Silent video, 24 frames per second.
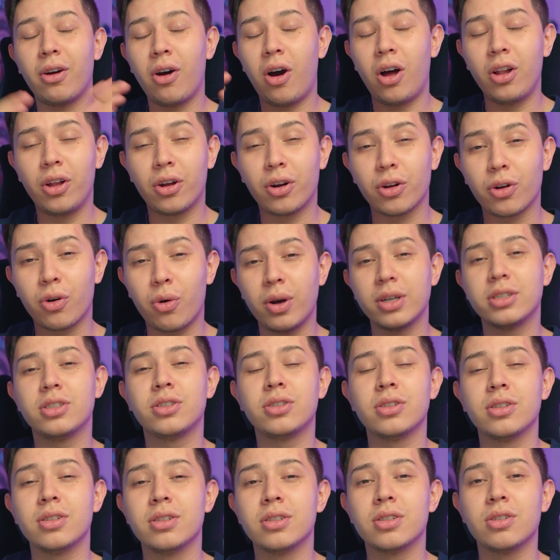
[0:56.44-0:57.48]
I got a lot of
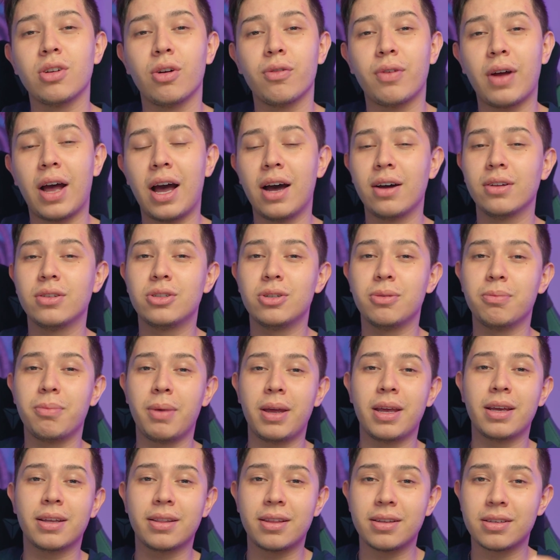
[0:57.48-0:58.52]
questions of how to
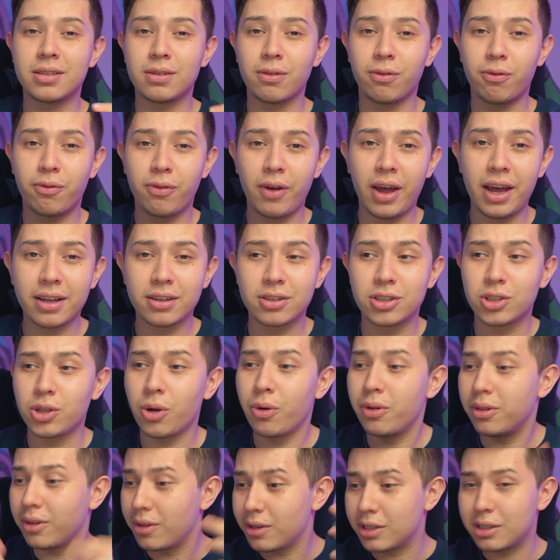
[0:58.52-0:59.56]
make this effect.
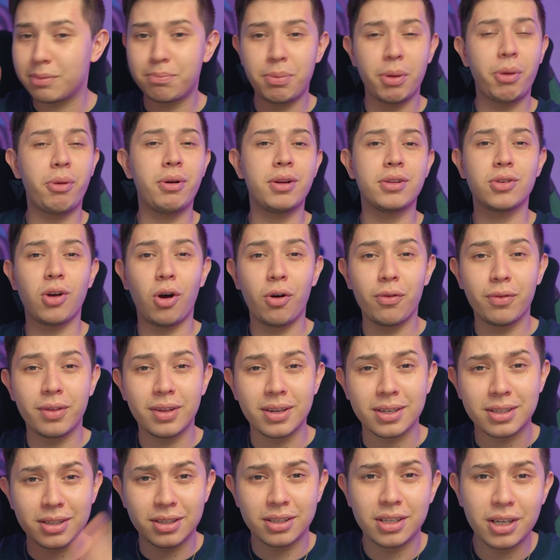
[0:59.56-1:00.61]
So in the spirit of
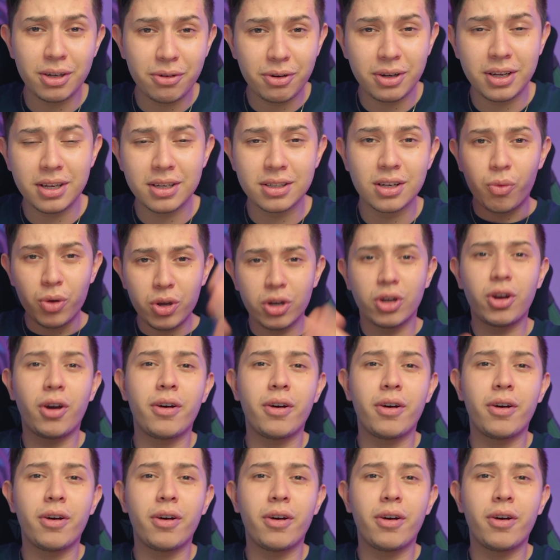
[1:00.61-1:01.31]
this series, we are